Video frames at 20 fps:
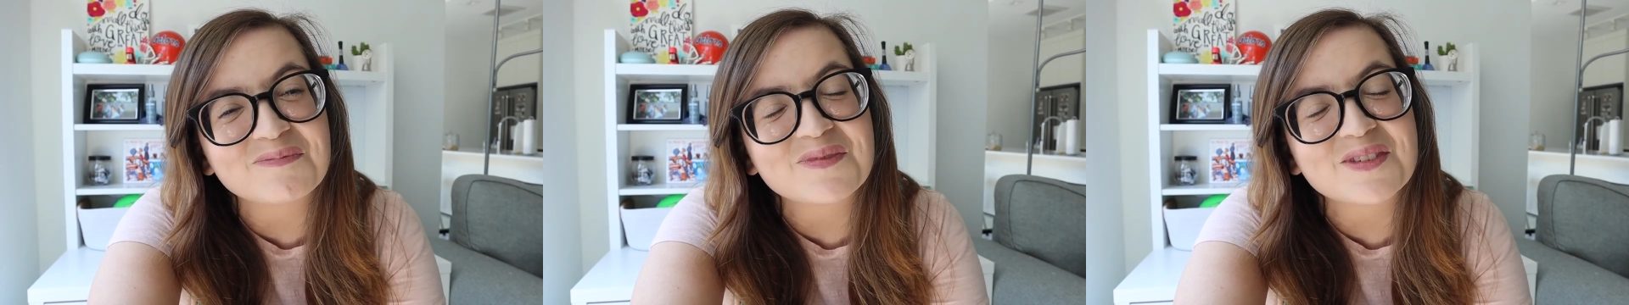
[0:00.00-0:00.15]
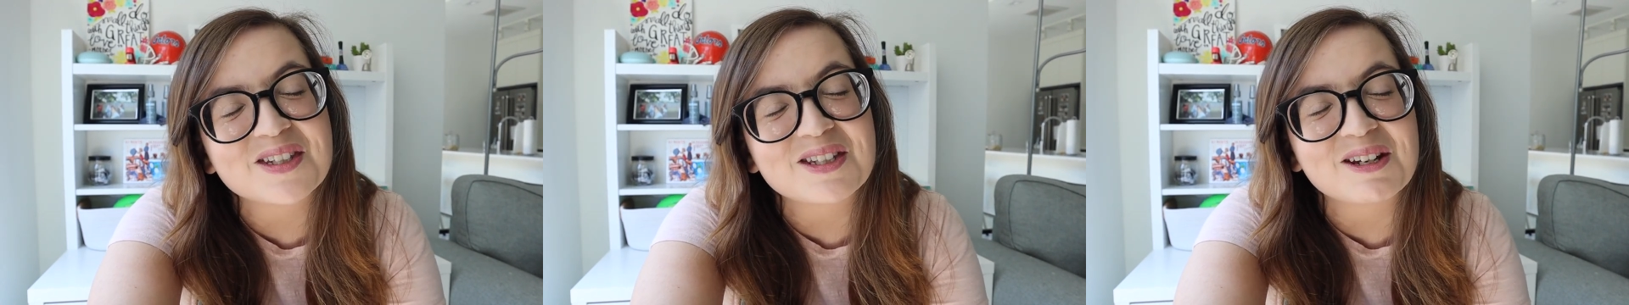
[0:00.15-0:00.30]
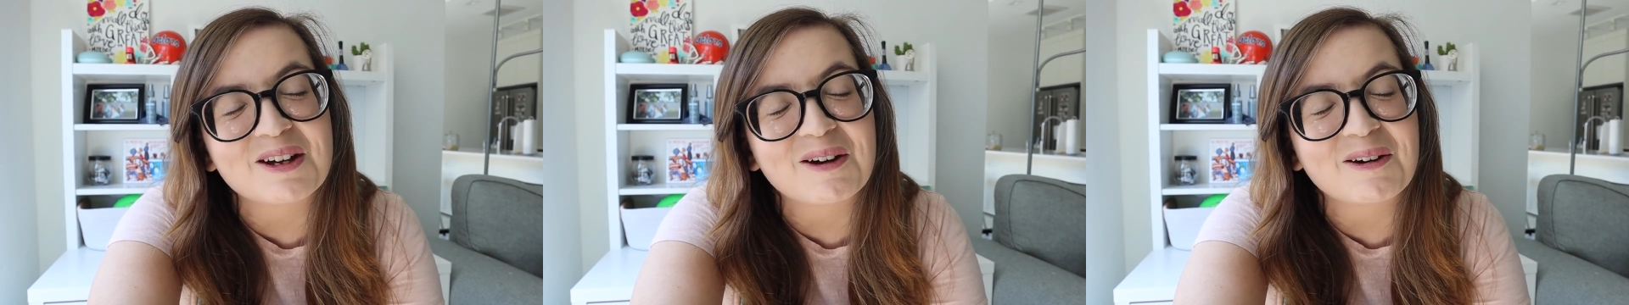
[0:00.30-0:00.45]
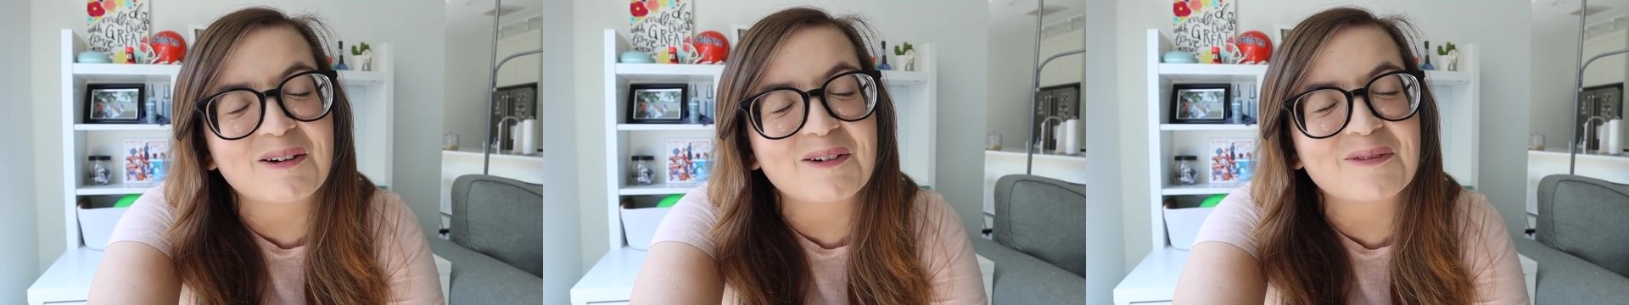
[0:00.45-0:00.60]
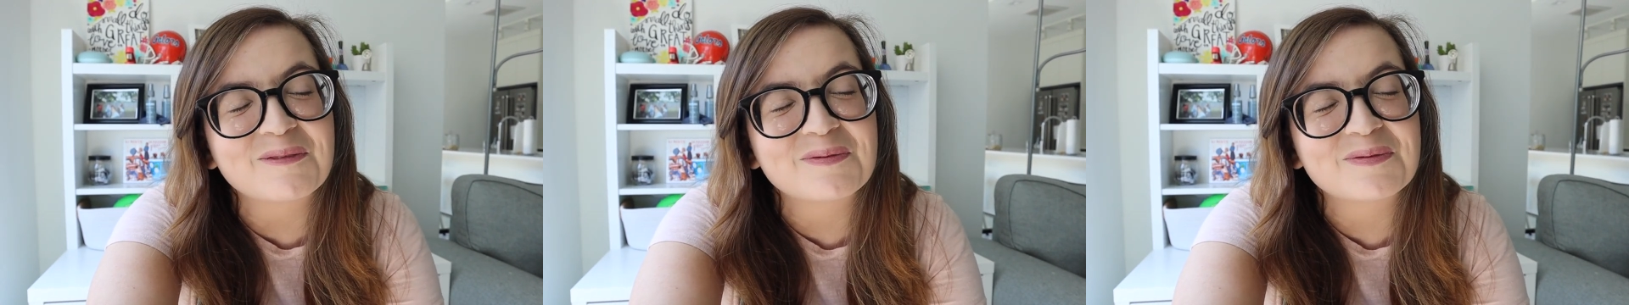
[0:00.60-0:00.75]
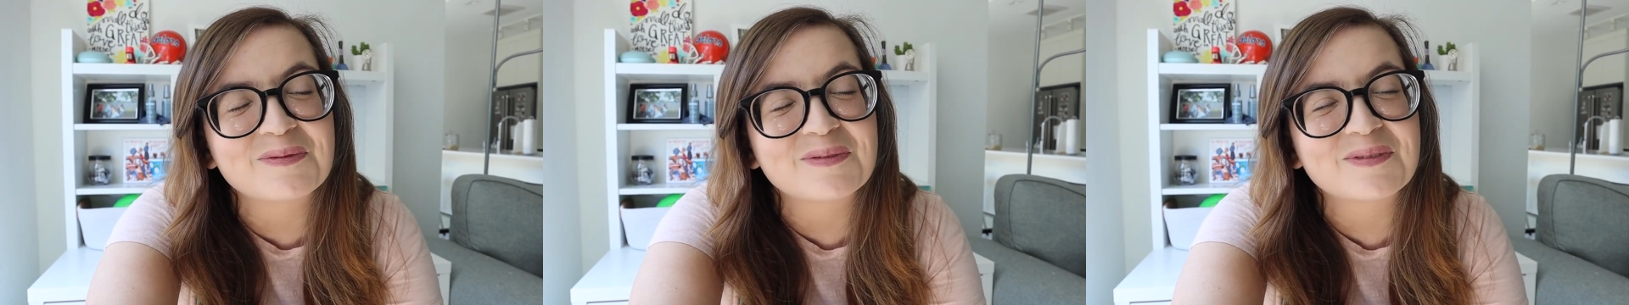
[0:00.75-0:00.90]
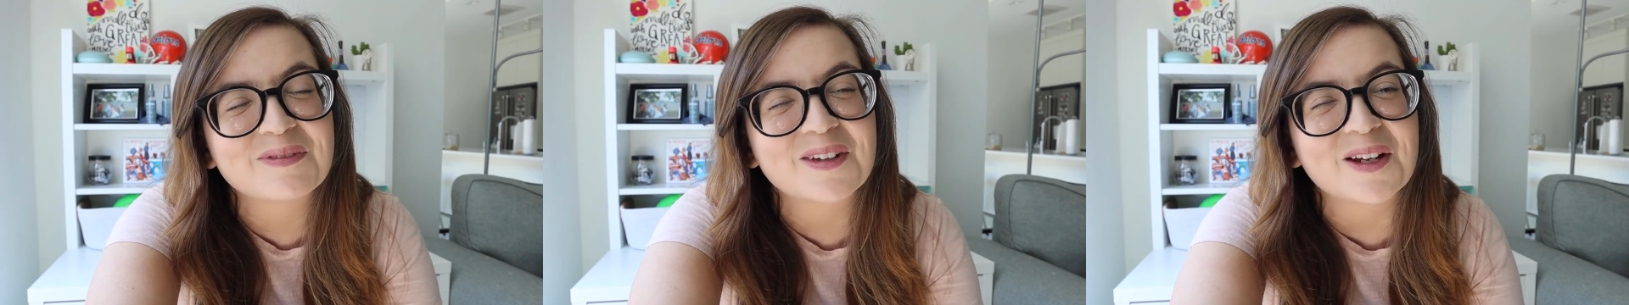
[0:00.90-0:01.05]
So
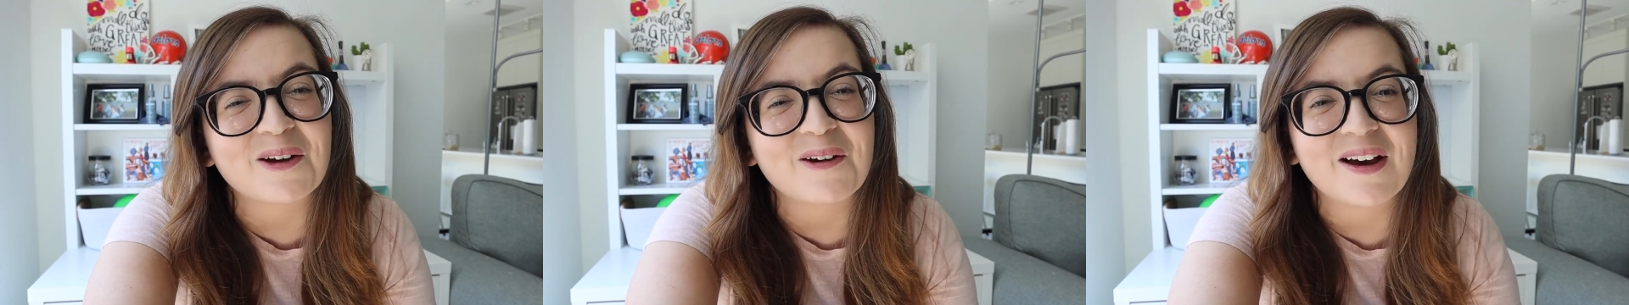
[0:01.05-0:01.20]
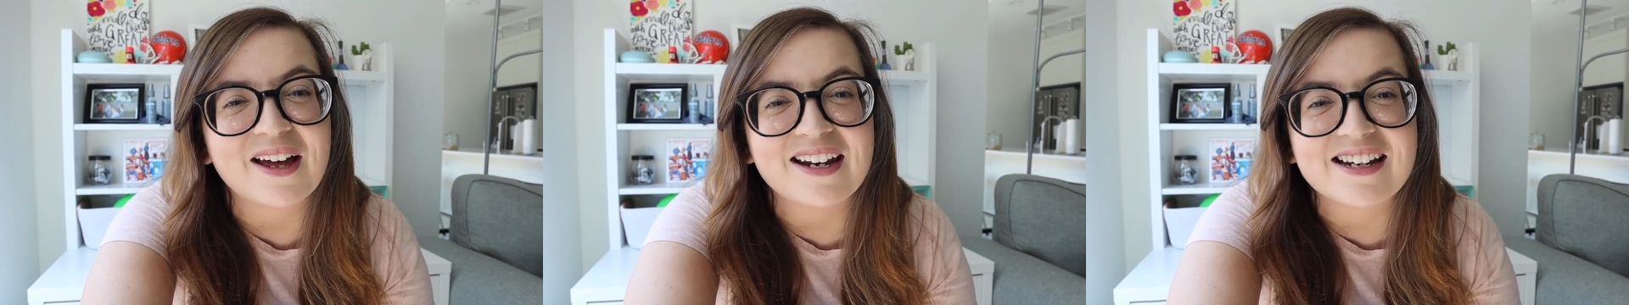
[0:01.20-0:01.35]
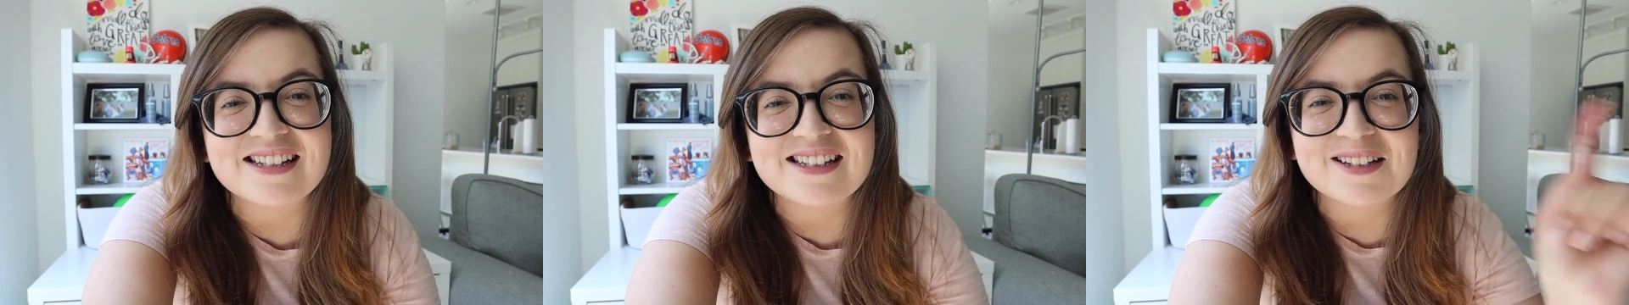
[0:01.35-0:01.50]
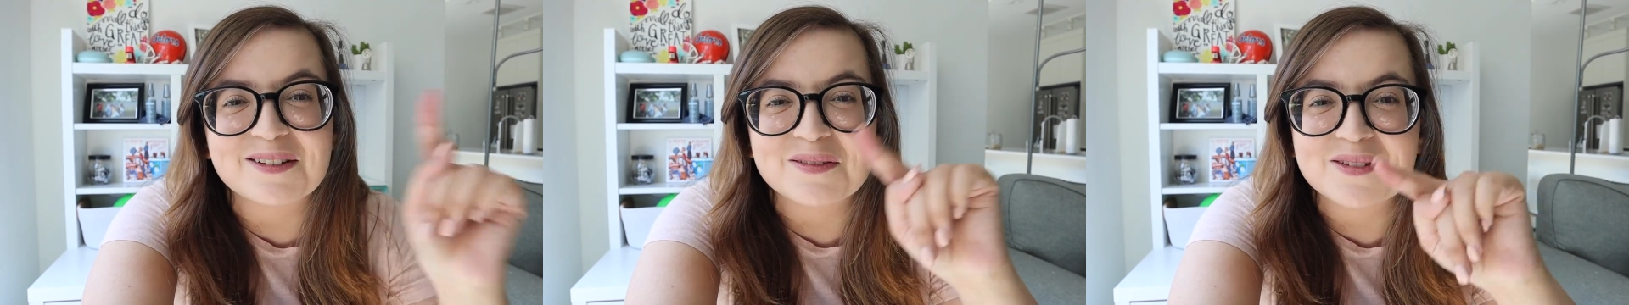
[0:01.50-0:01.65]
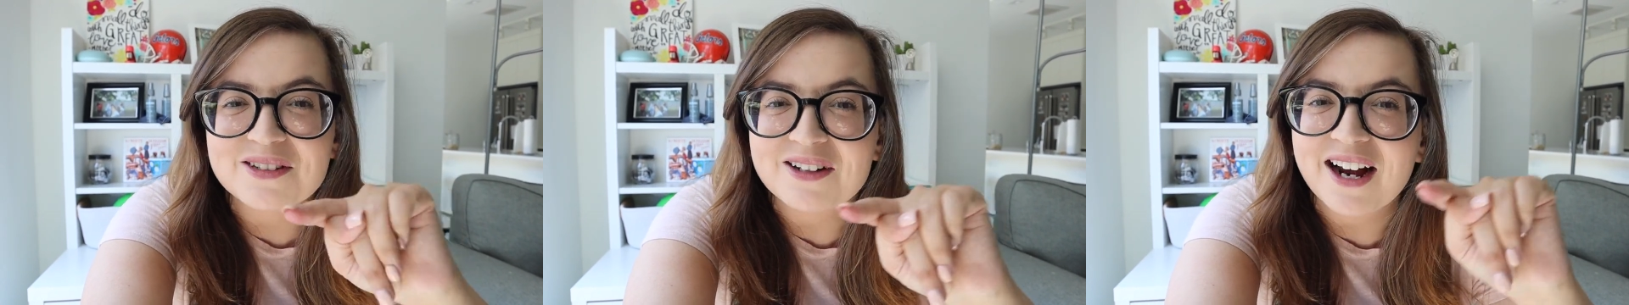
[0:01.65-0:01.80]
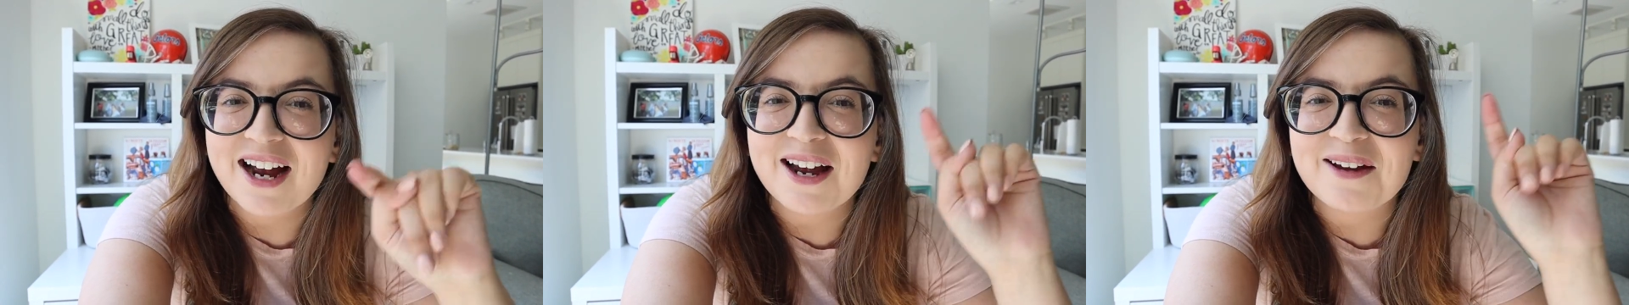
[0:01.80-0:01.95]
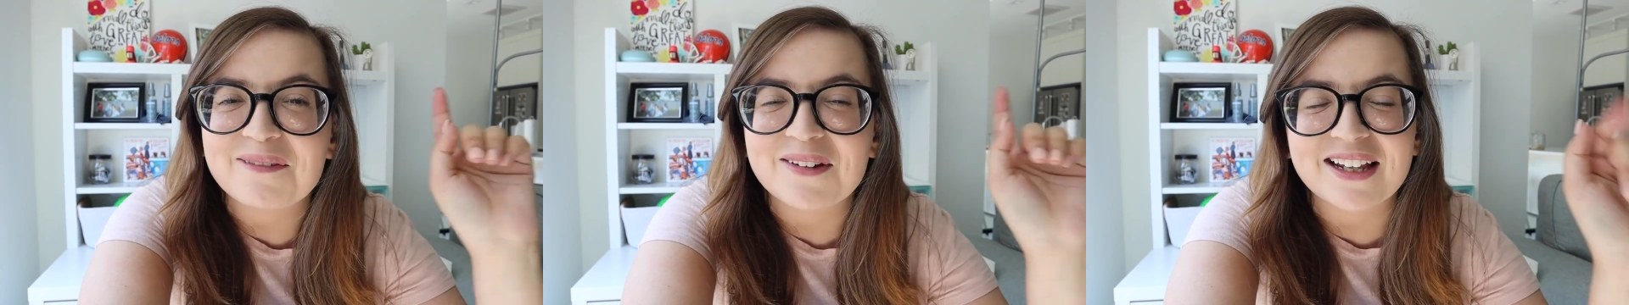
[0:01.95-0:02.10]
go ahead and
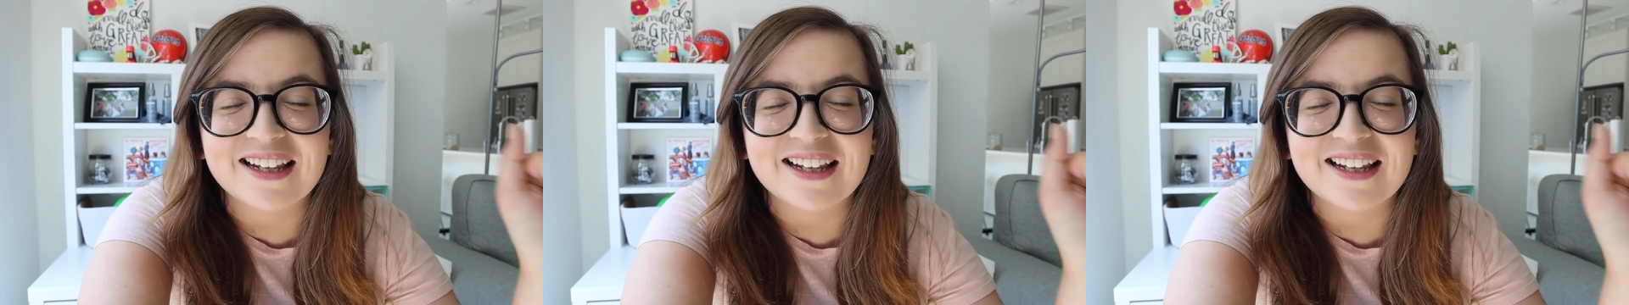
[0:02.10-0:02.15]
subscribe